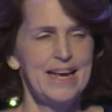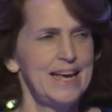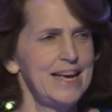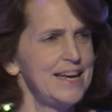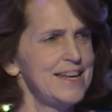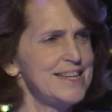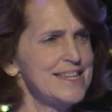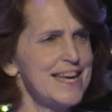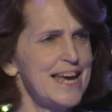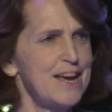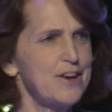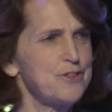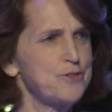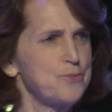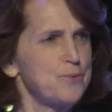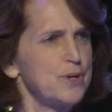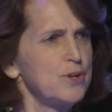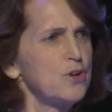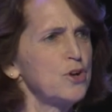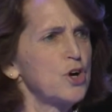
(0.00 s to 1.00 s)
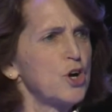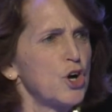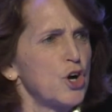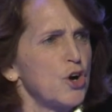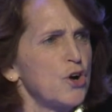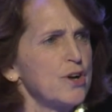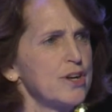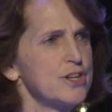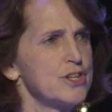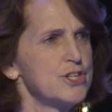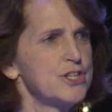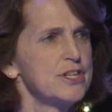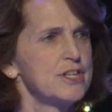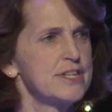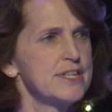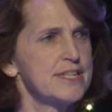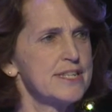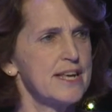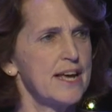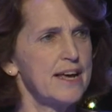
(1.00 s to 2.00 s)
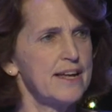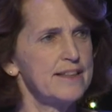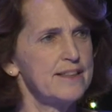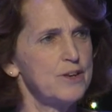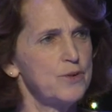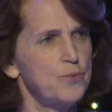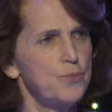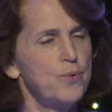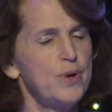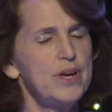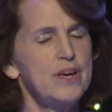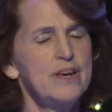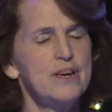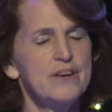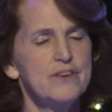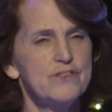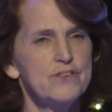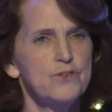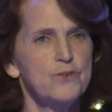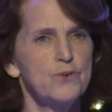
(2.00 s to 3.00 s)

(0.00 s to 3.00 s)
It takes real courage to decide that we as an